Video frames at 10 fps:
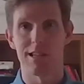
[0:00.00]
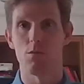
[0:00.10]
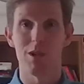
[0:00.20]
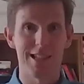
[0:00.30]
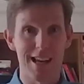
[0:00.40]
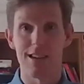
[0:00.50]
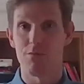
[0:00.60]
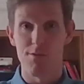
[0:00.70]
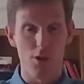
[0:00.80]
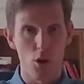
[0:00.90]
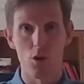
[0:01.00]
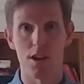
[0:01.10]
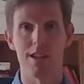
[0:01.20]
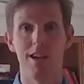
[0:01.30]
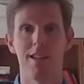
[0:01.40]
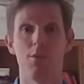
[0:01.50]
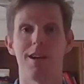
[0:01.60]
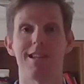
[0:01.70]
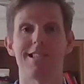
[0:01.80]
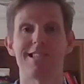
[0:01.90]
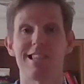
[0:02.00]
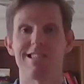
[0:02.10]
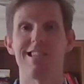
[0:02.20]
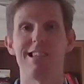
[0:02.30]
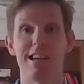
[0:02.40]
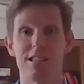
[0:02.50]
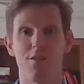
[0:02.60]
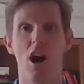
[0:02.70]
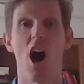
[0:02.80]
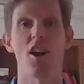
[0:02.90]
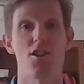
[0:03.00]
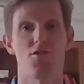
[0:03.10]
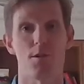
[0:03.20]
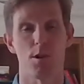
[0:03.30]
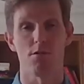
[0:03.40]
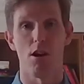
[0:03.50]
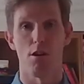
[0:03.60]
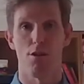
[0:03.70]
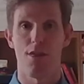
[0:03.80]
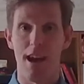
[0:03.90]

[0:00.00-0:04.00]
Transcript: we said we recorded that we'd had 60 years of uninterrupted growth. That